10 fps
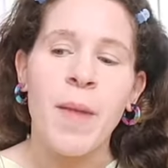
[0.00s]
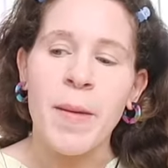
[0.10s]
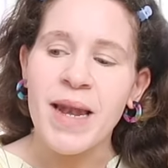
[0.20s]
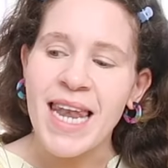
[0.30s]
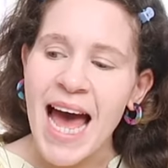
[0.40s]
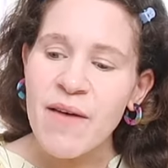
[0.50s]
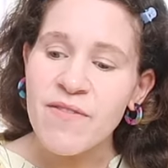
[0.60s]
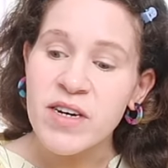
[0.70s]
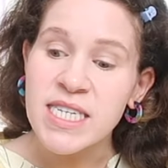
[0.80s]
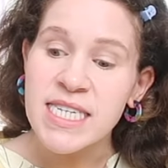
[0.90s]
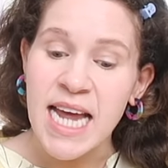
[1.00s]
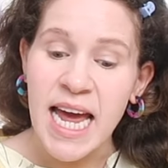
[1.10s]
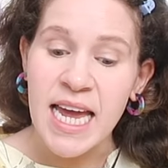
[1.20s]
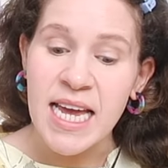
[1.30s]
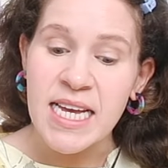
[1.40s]
My plan for
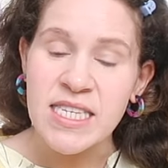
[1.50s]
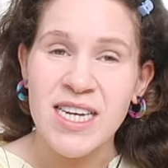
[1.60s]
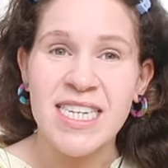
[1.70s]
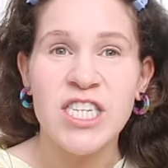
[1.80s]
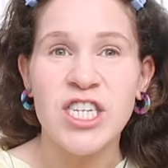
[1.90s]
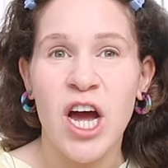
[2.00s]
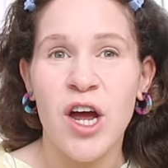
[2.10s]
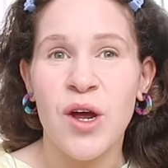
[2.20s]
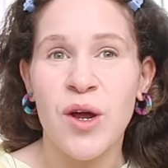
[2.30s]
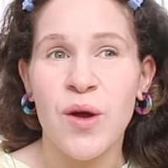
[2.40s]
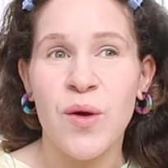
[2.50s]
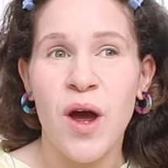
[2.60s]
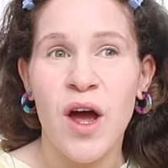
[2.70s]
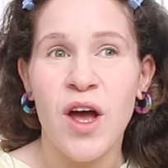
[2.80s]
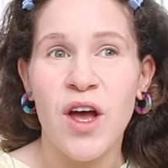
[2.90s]
today is I need to
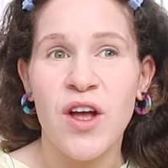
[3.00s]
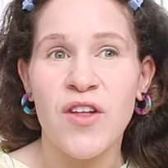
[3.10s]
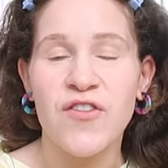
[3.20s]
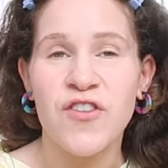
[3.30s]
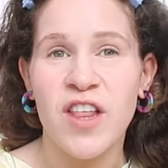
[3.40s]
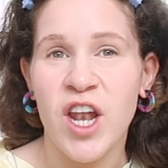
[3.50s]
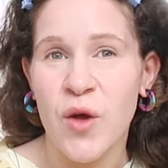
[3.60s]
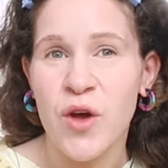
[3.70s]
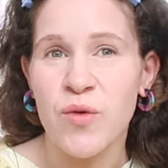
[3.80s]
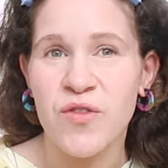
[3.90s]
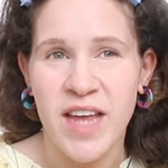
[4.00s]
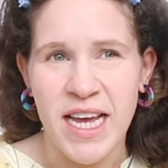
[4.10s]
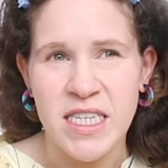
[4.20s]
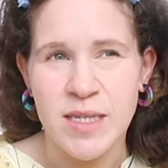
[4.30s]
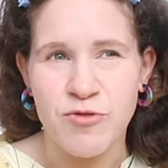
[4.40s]
go to the local
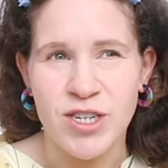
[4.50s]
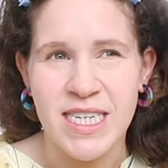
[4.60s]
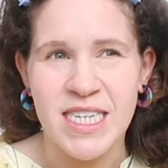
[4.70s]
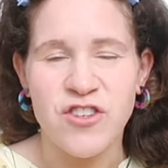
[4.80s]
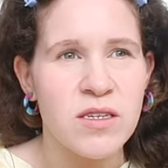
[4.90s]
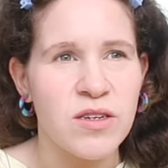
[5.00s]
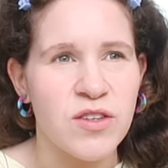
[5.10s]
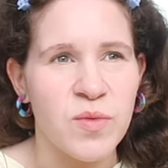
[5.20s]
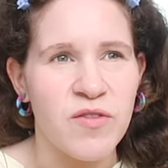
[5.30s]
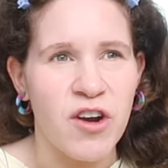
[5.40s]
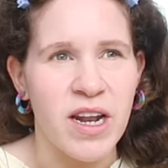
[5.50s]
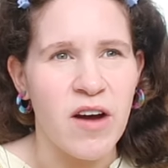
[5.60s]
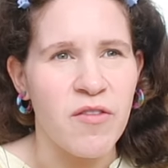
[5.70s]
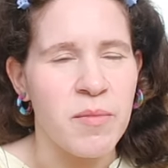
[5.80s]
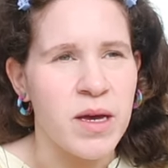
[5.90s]
Sainsbury's because we've run
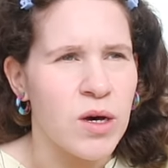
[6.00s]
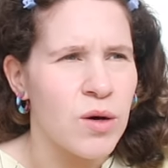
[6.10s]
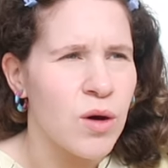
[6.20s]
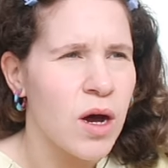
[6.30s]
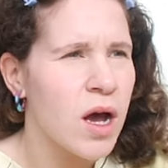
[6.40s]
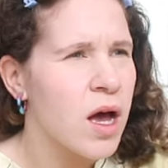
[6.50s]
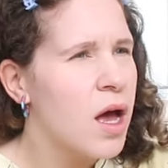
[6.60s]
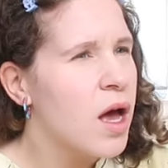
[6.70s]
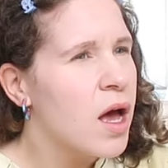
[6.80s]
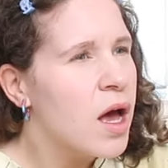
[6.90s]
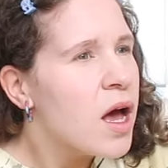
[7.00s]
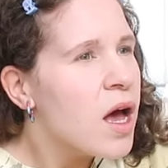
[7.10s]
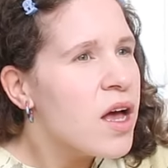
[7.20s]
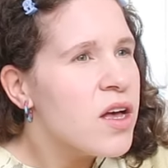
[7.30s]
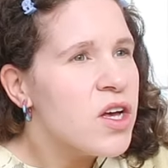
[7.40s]
out of milk,
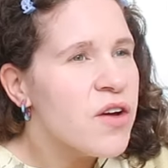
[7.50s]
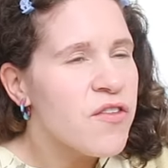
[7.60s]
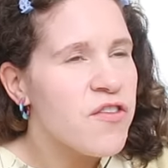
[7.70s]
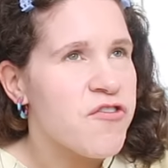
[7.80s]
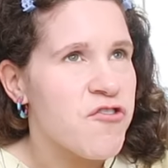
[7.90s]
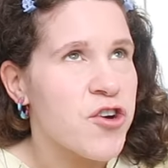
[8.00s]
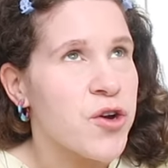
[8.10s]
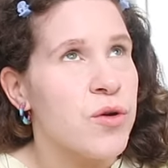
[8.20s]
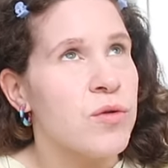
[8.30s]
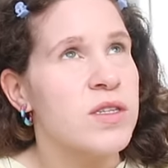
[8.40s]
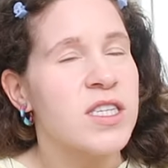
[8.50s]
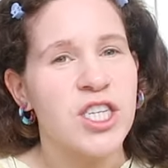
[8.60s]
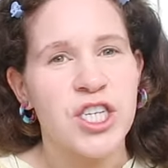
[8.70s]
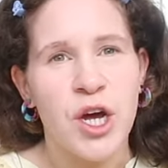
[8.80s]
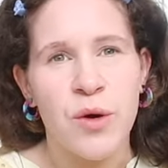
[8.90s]

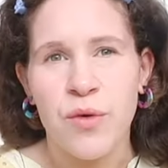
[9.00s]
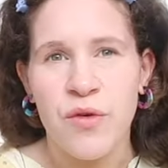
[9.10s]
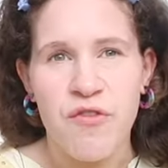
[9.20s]
fruits, you know, all the